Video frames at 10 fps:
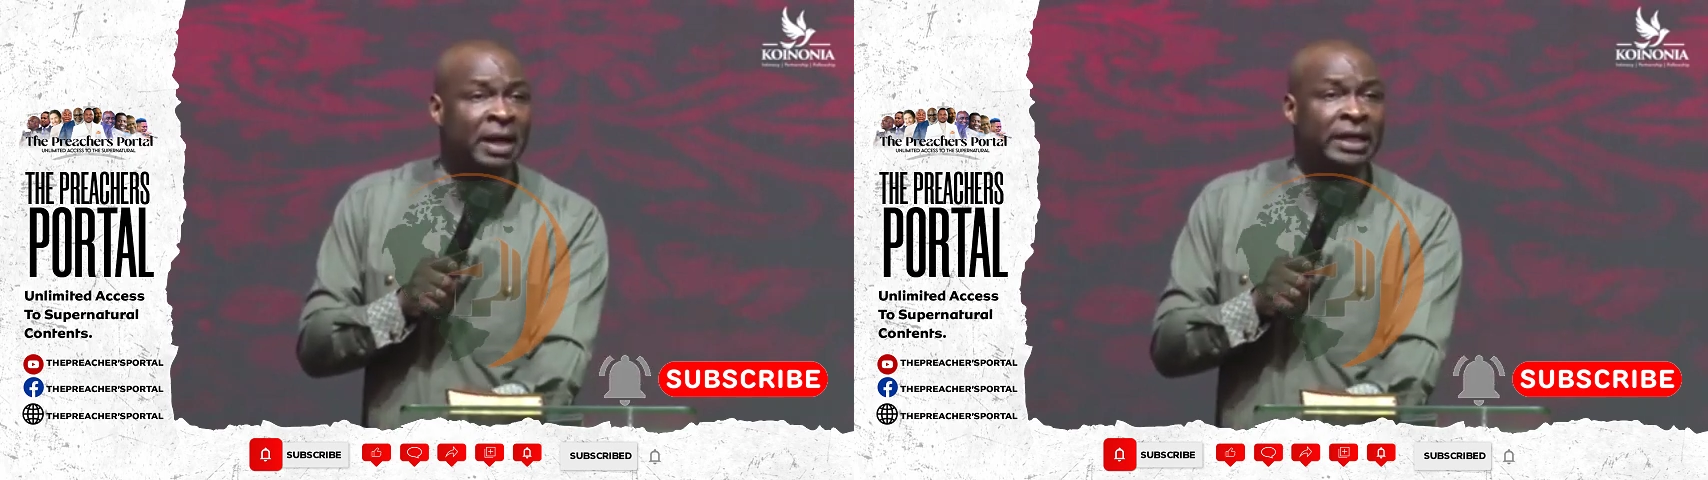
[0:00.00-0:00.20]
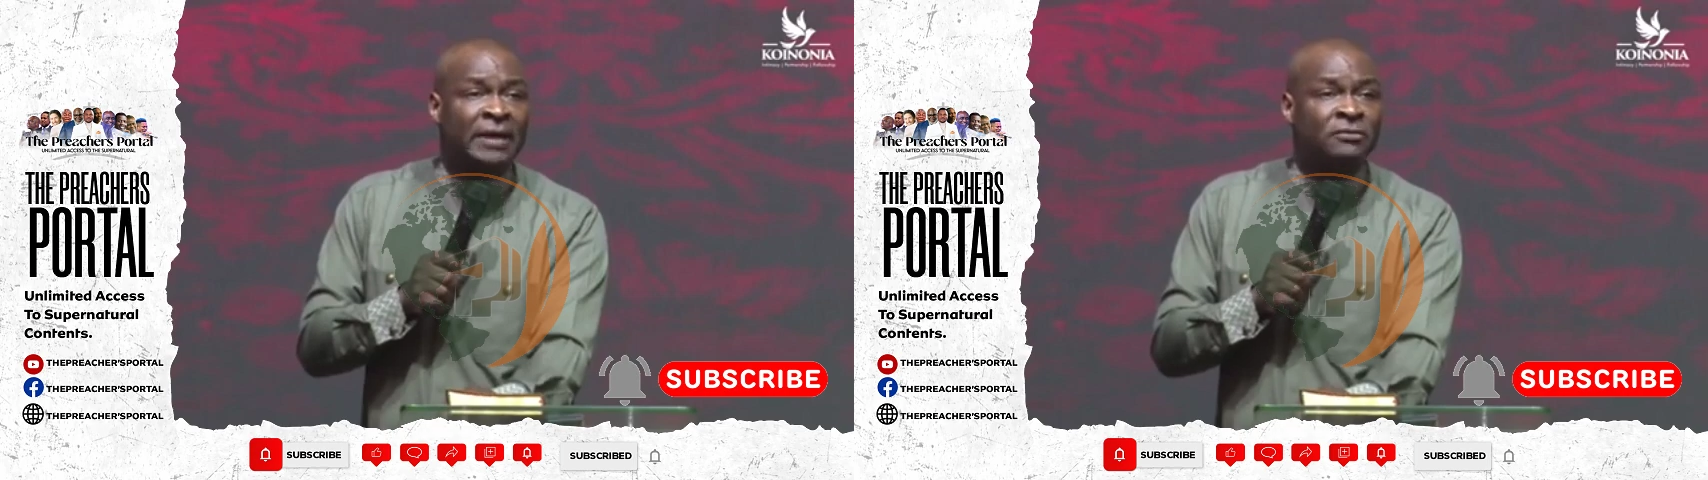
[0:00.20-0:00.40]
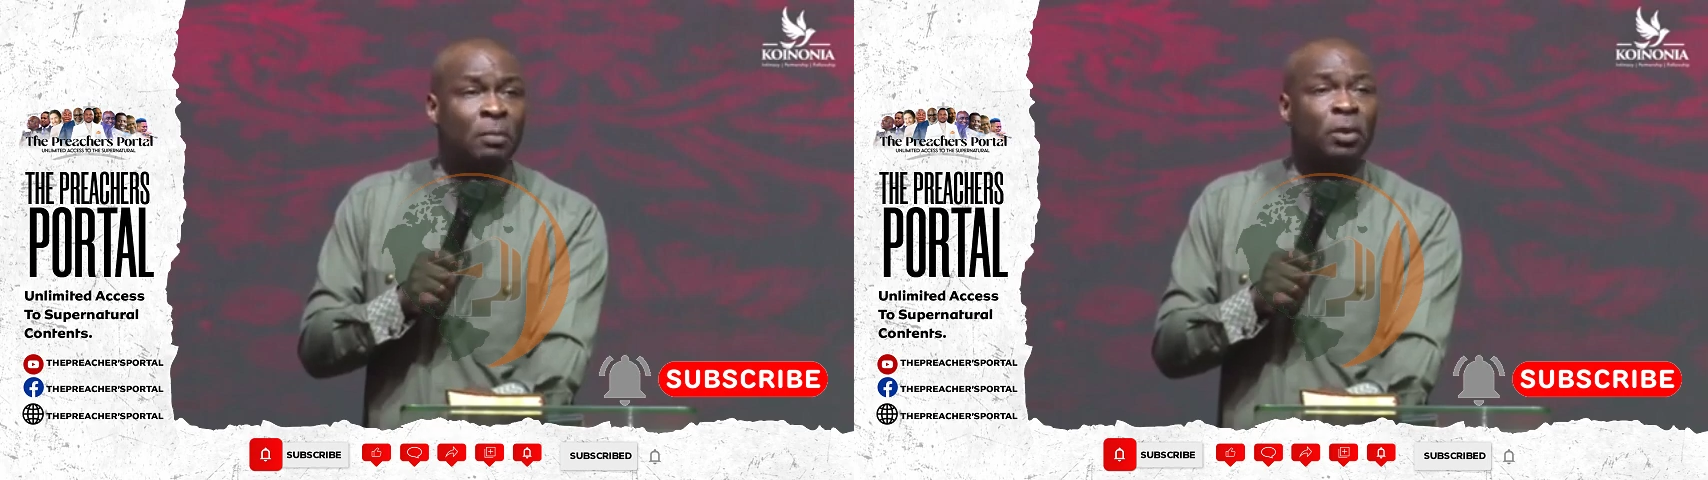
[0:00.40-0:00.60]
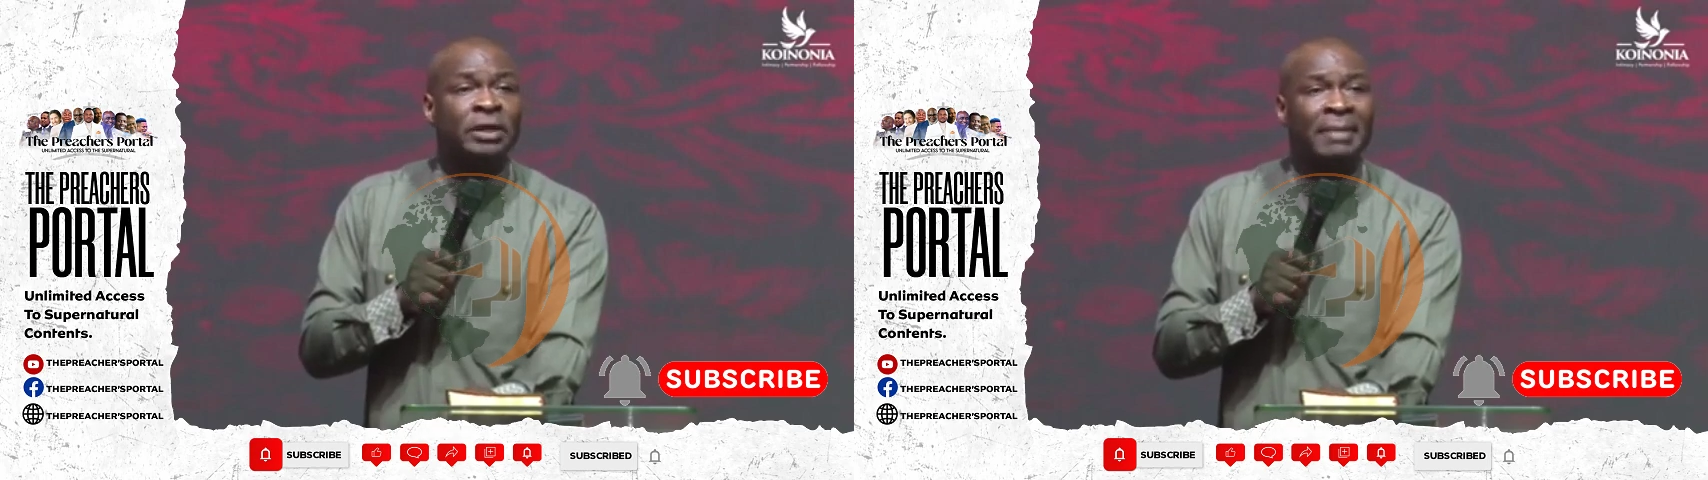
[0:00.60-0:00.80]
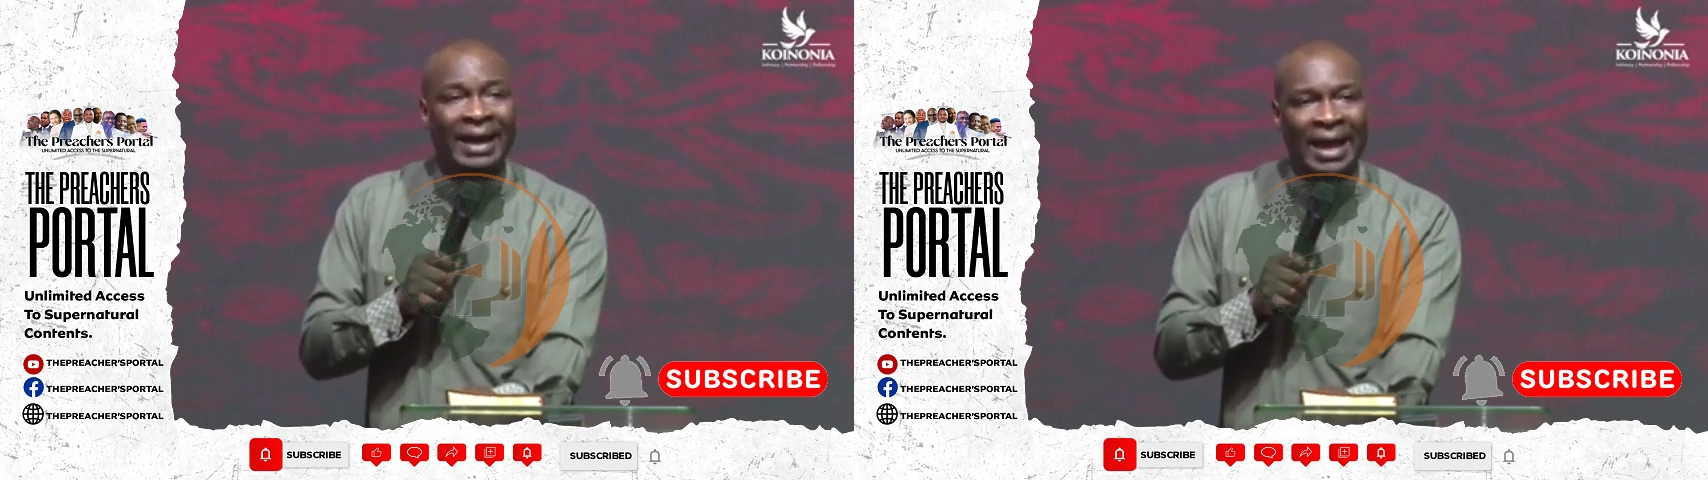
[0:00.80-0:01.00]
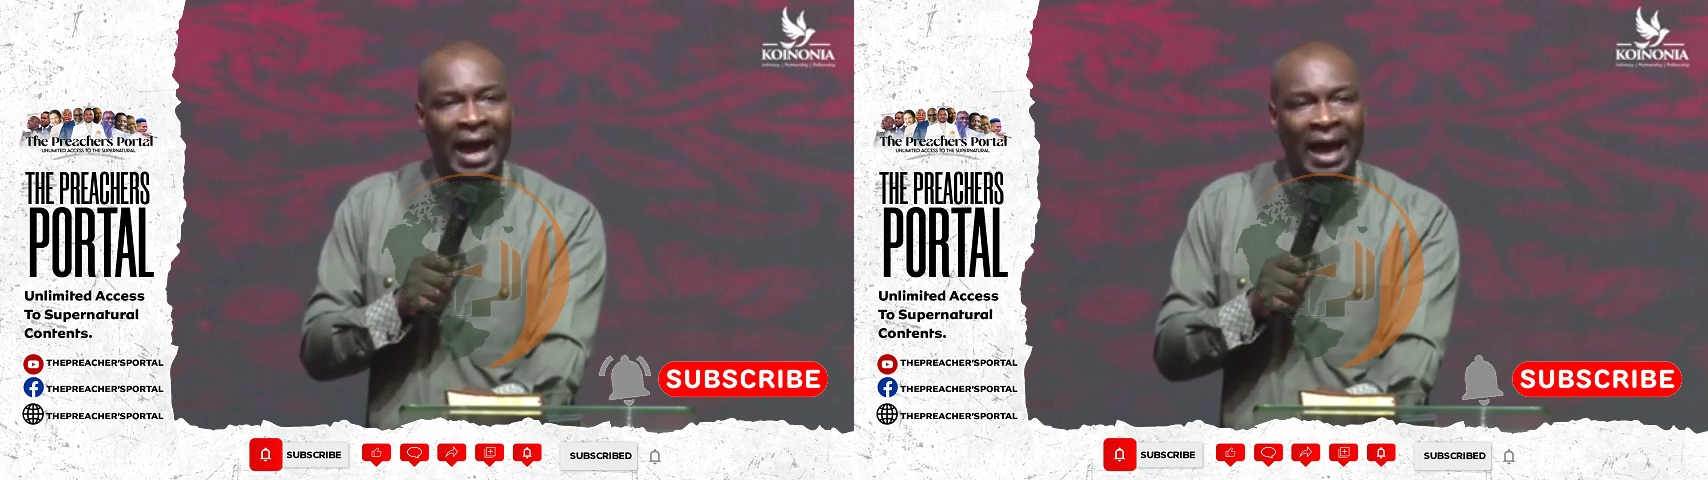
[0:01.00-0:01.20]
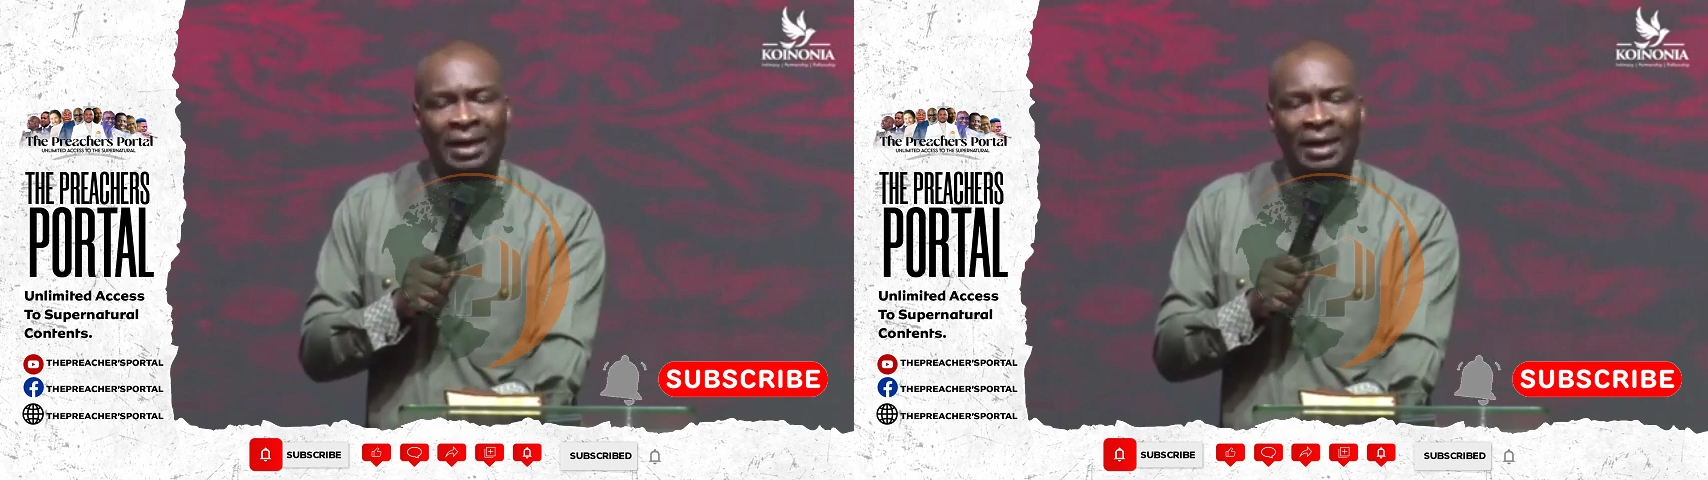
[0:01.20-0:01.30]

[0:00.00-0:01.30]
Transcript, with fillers: I gave somebody my car.